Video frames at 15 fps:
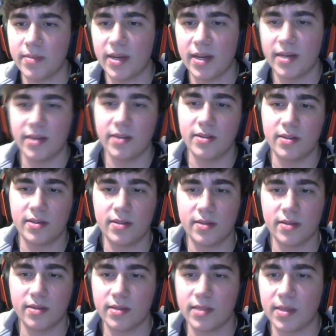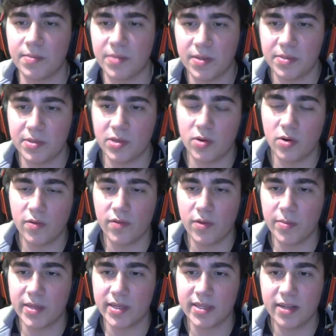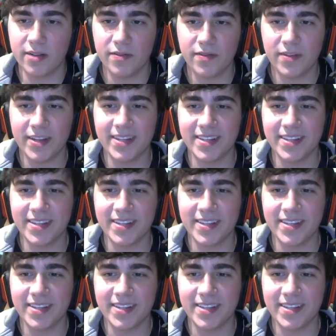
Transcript: I needed sometimes to cook for myself and